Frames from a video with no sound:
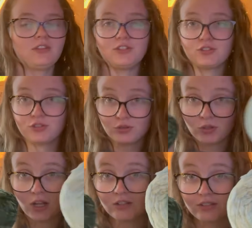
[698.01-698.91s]
These are the 2
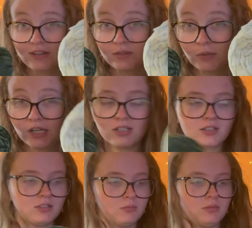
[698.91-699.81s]
colors I have to make
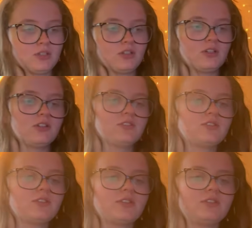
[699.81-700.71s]

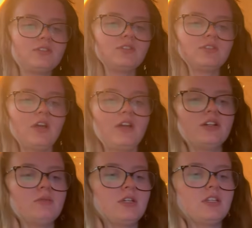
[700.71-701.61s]
because I
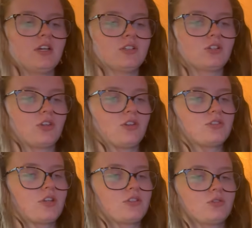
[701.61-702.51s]
already made the other
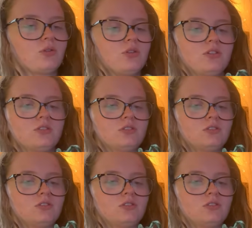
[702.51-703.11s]
colors I sold